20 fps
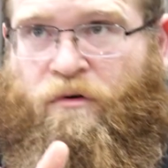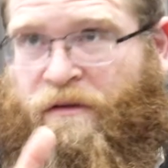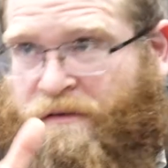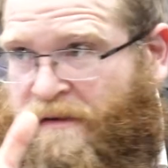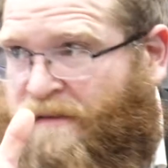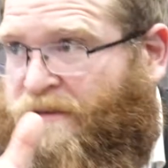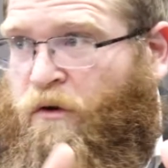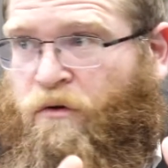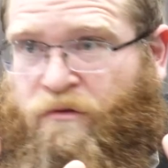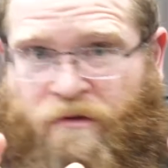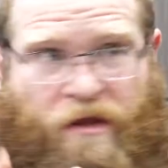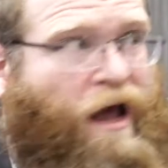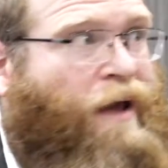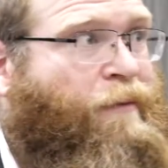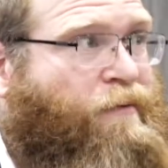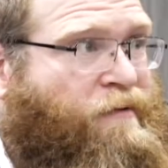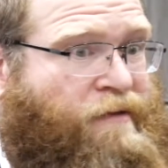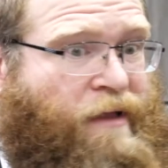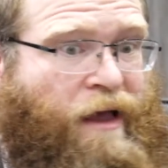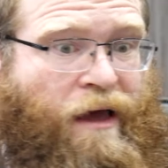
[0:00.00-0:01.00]
is its own
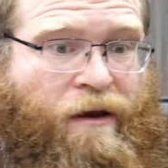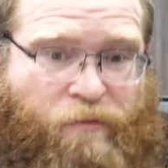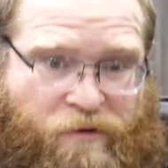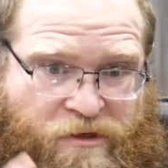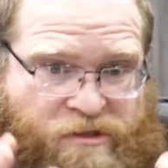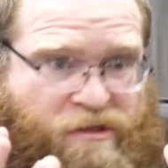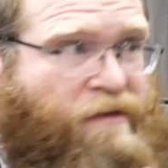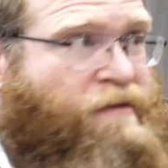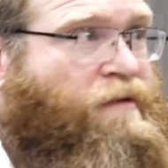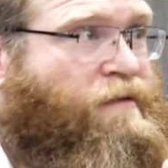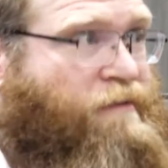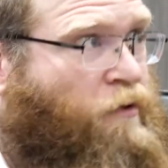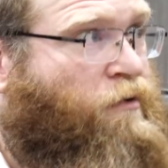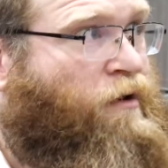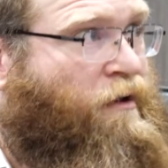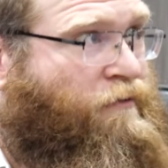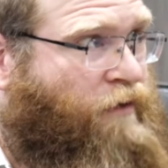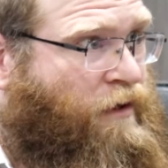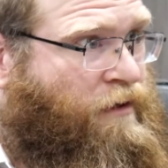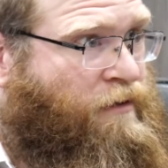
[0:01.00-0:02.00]
time slot, which needs its own
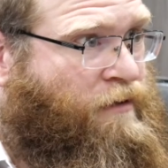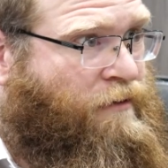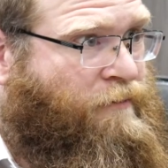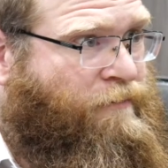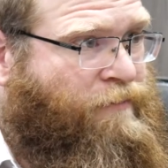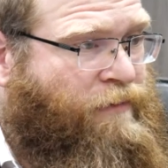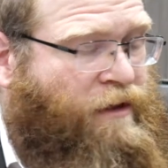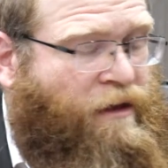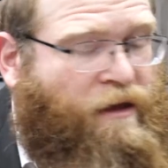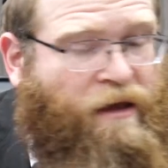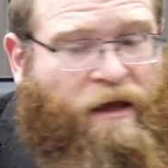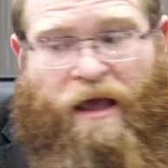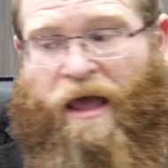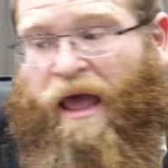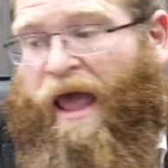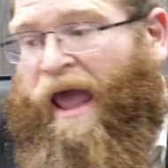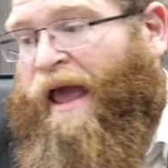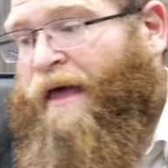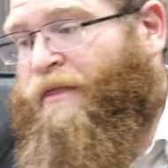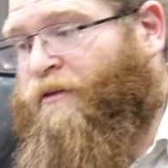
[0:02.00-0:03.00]
avodah.
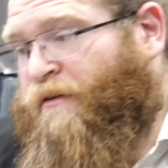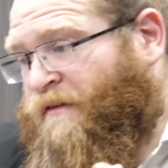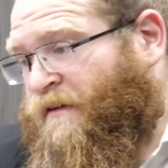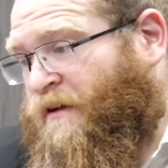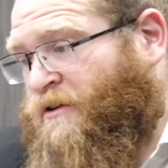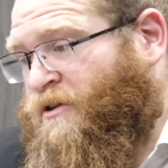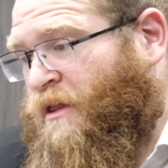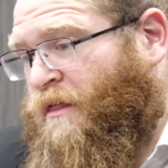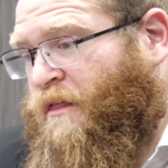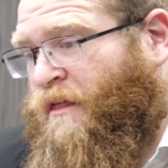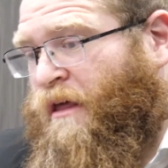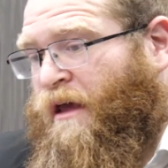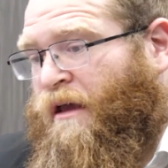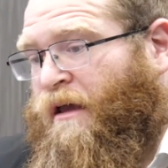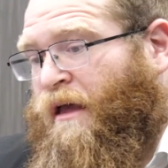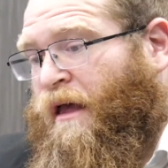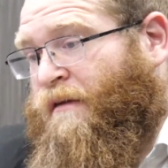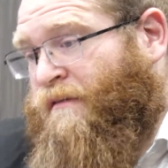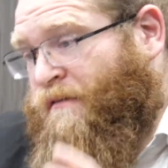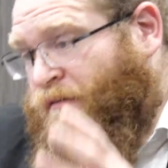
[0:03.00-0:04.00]
And there's such a
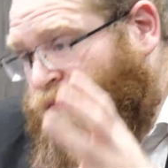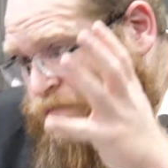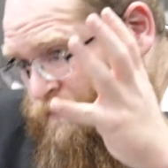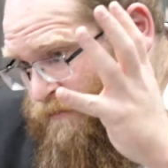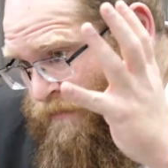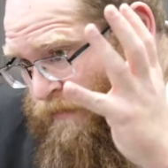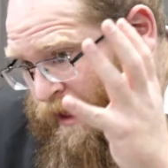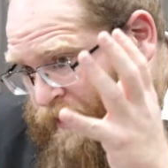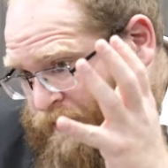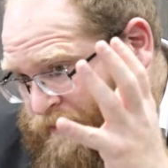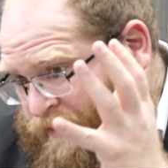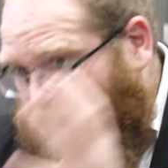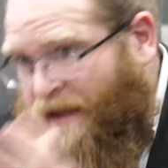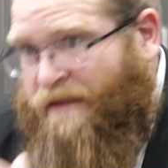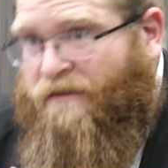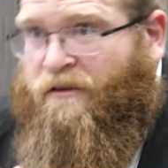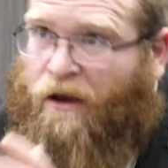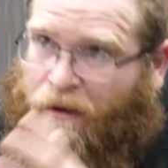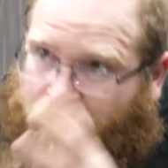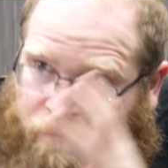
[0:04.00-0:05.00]
thing as
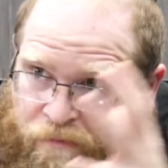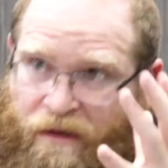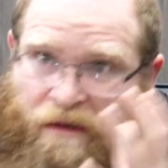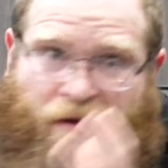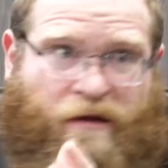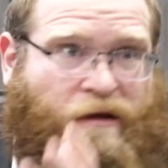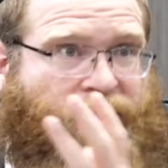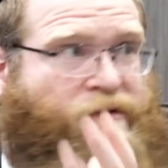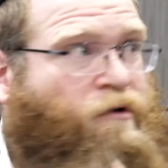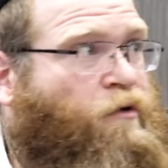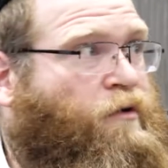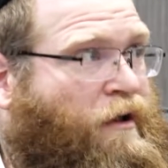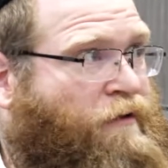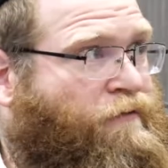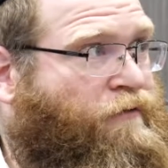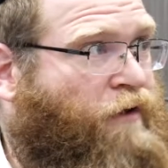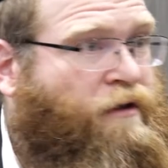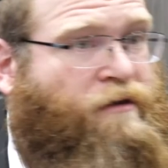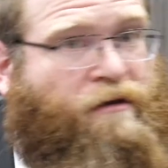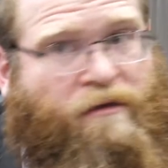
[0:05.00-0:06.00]
nighttime needing its own
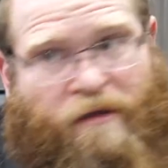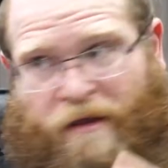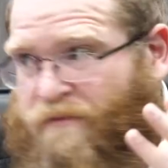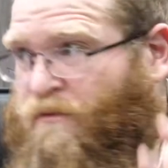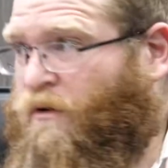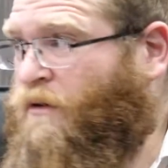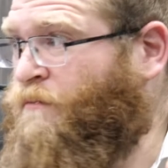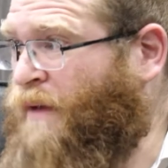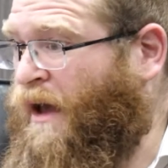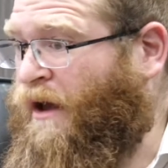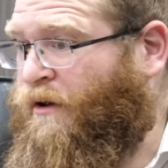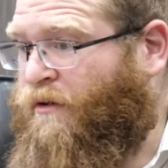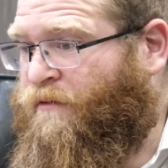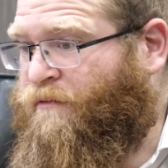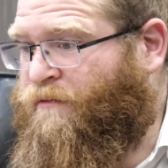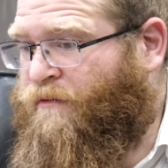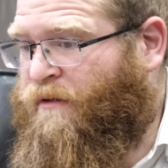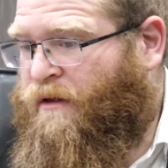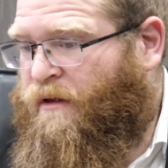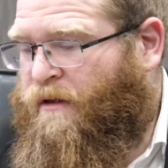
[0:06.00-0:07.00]
avodah. That's called Ma'ariv.
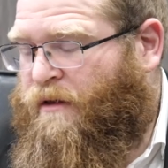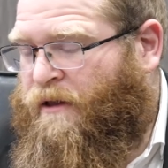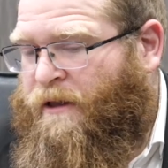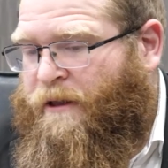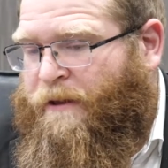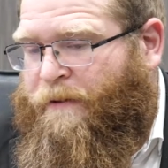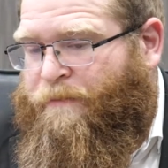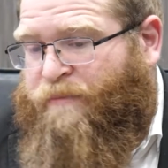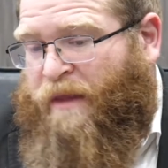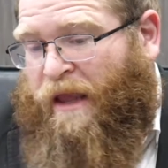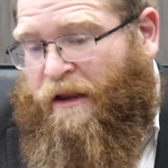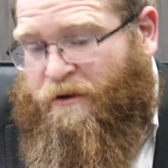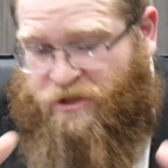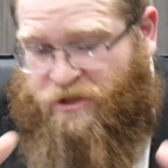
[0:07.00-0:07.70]
And